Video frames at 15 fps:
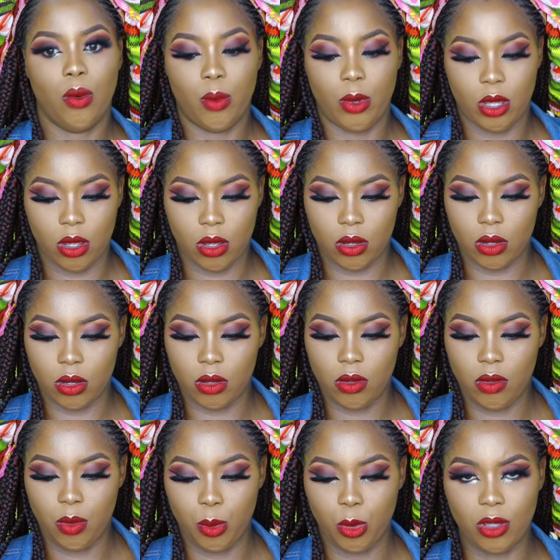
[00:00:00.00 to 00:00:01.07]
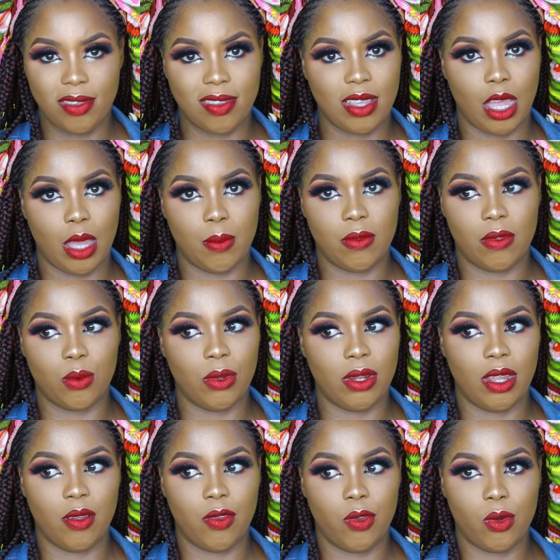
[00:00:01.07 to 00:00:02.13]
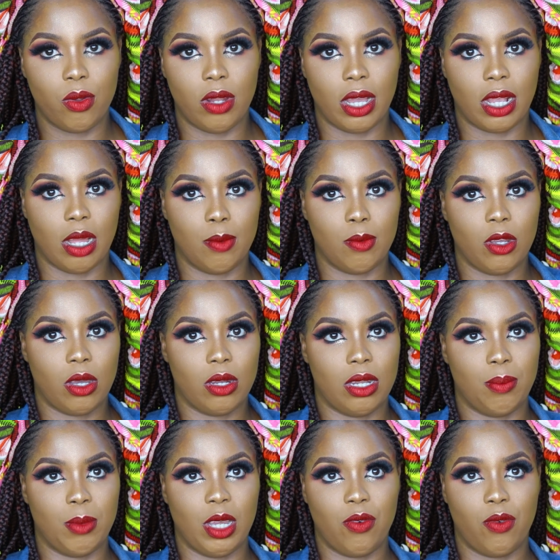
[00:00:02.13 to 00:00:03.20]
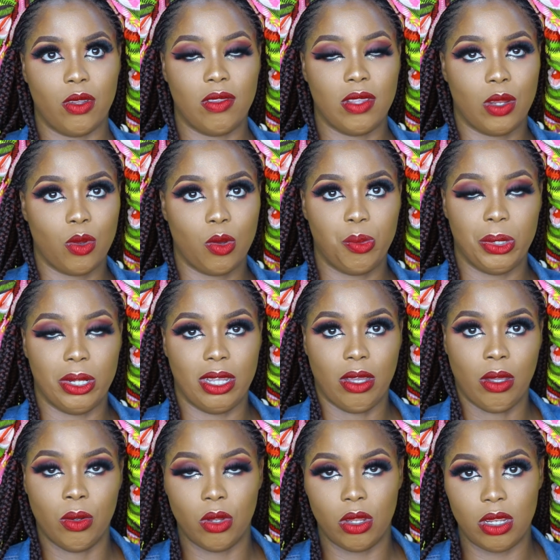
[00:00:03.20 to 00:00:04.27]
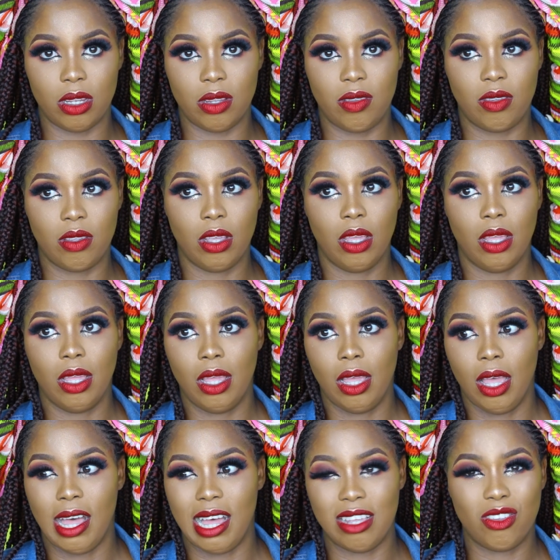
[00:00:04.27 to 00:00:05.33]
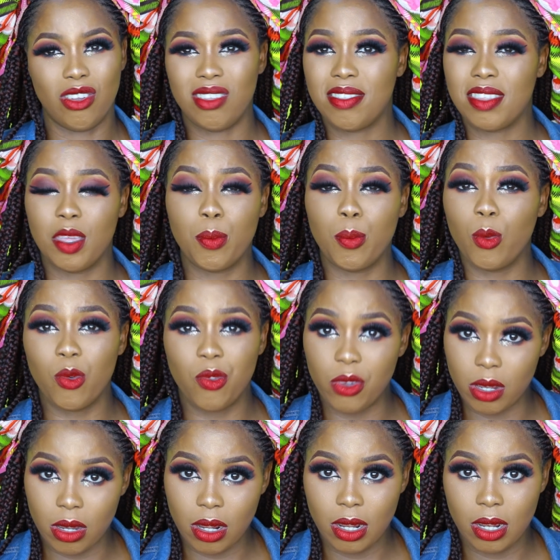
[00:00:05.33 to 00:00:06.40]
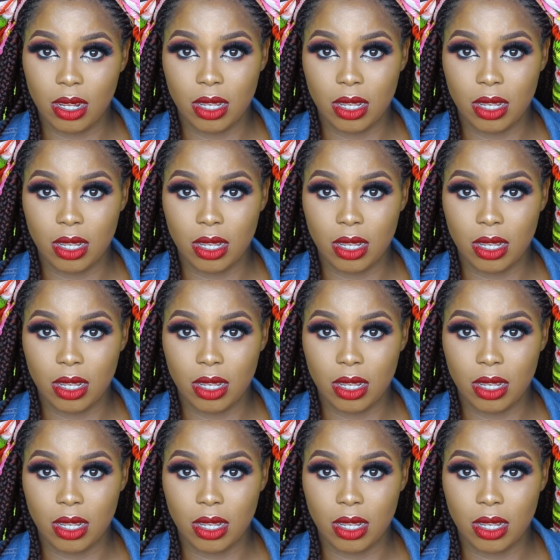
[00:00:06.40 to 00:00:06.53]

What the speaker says: Well, most times when I feel like I'm down and my efforts are not being acknowledged, I just keep moving.